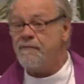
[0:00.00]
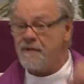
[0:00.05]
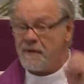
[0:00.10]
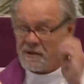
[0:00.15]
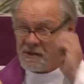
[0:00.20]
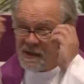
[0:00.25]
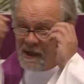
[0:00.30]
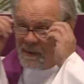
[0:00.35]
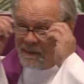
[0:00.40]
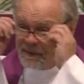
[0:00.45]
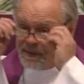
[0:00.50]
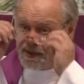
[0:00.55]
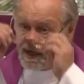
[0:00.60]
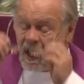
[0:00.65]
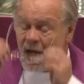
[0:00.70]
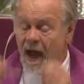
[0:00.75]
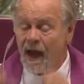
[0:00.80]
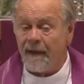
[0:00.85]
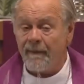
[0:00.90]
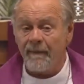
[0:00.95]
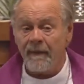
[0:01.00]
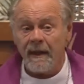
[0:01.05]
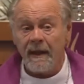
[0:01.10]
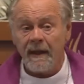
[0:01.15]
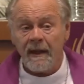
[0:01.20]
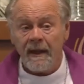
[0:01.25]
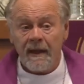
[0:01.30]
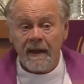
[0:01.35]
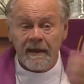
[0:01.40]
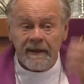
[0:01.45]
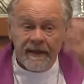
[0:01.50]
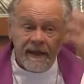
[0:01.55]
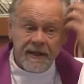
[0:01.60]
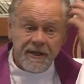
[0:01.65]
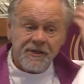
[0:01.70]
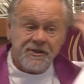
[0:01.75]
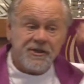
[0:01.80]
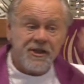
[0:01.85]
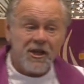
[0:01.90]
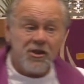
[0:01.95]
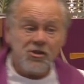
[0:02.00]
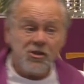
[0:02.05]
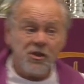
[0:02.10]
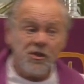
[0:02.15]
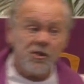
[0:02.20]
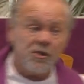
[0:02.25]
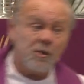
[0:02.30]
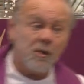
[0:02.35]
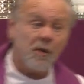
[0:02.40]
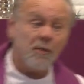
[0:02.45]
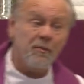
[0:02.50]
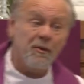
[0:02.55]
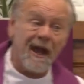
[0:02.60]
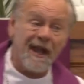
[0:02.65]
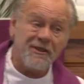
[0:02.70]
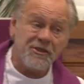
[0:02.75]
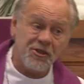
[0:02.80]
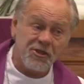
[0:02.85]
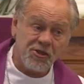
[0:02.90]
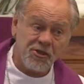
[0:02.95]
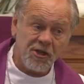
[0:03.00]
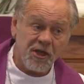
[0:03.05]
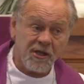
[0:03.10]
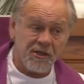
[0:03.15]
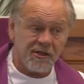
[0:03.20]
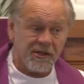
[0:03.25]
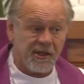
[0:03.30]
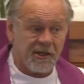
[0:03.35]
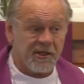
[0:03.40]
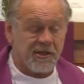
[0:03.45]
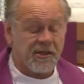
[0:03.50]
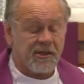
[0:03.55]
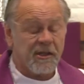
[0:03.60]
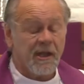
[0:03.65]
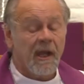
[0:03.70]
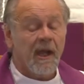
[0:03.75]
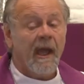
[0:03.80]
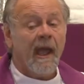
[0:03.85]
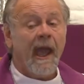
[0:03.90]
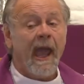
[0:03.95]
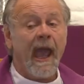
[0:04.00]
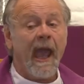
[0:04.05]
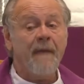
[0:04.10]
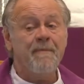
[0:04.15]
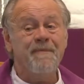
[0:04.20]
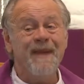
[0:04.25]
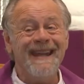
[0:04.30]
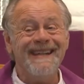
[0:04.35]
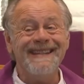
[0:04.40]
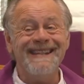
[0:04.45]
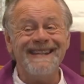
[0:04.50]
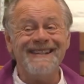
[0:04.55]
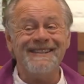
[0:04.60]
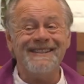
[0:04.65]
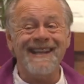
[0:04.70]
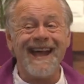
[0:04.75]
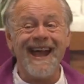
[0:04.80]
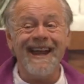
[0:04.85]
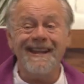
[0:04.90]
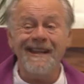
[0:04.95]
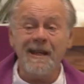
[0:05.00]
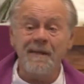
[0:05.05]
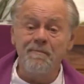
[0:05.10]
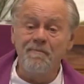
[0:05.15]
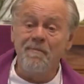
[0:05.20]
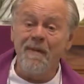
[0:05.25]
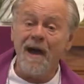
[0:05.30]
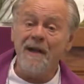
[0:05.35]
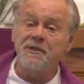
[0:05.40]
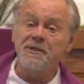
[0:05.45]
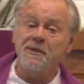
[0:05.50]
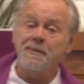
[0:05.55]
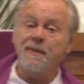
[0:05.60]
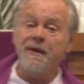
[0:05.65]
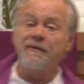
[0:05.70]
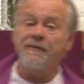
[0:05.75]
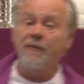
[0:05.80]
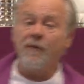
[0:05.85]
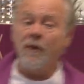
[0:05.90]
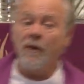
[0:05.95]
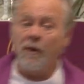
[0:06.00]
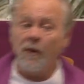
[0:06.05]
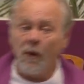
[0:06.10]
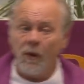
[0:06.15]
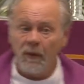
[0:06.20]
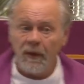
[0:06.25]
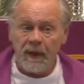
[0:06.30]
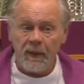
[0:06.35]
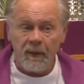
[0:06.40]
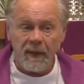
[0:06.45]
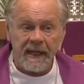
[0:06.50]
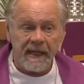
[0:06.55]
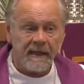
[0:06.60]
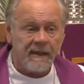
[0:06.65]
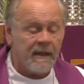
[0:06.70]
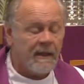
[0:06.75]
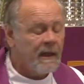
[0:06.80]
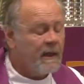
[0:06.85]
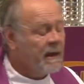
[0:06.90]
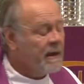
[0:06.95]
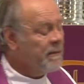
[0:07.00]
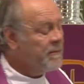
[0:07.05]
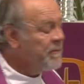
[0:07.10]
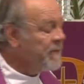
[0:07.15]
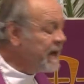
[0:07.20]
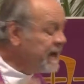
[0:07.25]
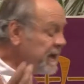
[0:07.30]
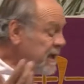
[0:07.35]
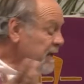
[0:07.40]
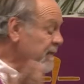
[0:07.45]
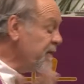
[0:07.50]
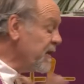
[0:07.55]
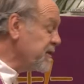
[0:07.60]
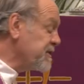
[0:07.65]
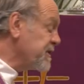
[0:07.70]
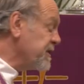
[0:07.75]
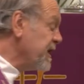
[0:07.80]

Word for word: for some time. The decision to arrest Jesus had been decided months before Holy Week. Many of us